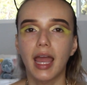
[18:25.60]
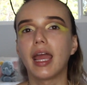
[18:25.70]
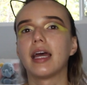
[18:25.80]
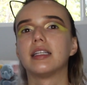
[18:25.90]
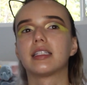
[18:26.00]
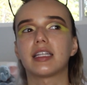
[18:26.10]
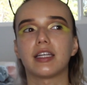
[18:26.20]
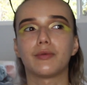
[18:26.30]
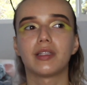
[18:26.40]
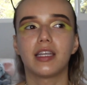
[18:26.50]
and
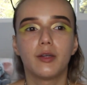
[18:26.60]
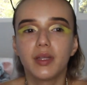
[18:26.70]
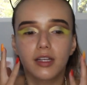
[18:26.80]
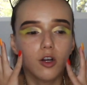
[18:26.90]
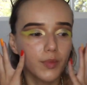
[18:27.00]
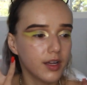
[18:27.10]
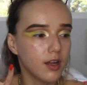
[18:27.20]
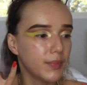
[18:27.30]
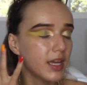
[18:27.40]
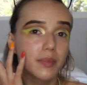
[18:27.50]
he'd be like, oh my
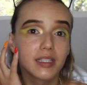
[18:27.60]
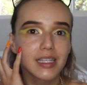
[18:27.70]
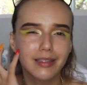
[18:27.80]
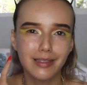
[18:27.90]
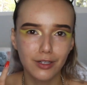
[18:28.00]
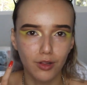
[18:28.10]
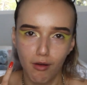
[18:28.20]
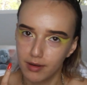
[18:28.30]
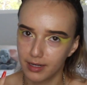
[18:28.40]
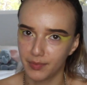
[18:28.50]
god babe, is this still
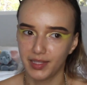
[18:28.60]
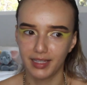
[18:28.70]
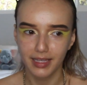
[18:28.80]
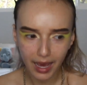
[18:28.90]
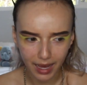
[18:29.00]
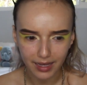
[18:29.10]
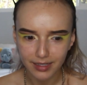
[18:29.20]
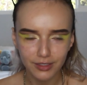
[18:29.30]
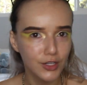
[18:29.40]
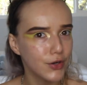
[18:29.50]
on? And I'd be like, yeah,
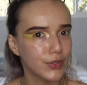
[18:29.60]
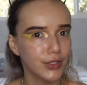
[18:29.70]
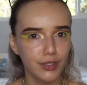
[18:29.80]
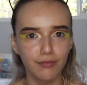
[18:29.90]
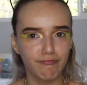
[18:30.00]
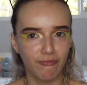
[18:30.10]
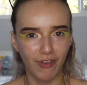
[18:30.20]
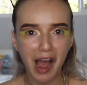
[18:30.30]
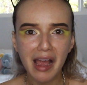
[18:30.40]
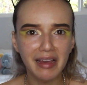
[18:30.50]
no, you're
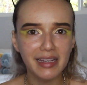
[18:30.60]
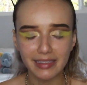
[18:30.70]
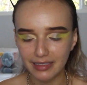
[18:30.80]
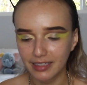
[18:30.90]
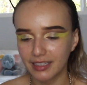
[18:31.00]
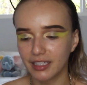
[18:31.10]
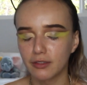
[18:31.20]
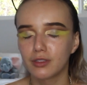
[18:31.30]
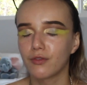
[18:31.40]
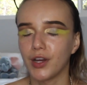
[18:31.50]
fine.
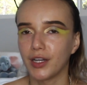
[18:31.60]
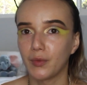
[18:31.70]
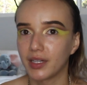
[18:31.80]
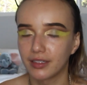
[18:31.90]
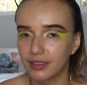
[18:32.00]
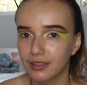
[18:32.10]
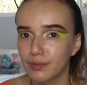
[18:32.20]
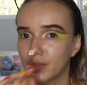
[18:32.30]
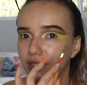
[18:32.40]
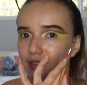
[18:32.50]
It was very weird,
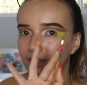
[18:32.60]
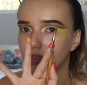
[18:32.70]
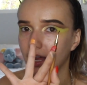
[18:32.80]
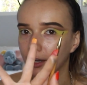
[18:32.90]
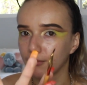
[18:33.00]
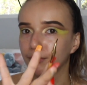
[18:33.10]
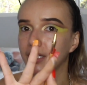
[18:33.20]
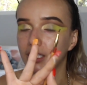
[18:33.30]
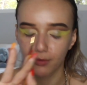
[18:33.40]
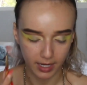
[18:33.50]
but I
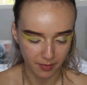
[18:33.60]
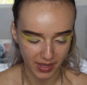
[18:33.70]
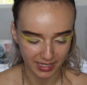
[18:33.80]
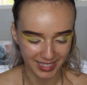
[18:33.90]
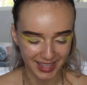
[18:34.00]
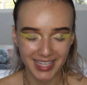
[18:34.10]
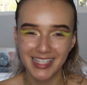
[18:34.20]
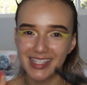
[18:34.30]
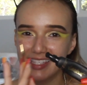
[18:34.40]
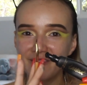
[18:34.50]
really recommend
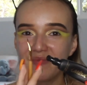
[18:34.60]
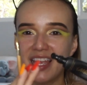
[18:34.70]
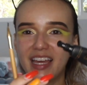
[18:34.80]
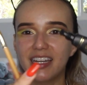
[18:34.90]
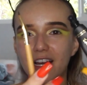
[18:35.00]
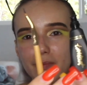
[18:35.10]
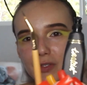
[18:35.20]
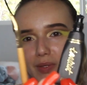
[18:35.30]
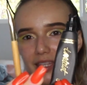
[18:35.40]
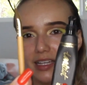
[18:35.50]
this. And it
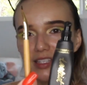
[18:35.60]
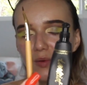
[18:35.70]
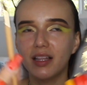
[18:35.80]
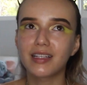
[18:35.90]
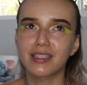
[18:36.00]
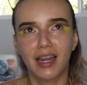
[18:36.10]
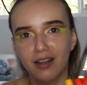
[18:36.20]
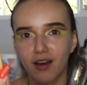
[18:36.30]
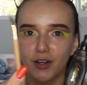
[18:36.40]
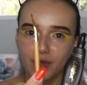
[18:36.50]
comes with this, well at least
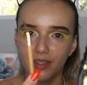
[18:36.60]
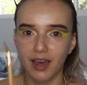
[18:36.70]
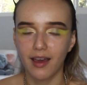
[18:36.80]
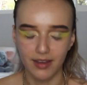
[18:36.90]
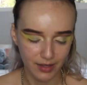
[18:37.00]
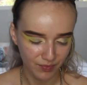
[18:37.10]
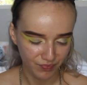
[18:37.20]
I got it with that,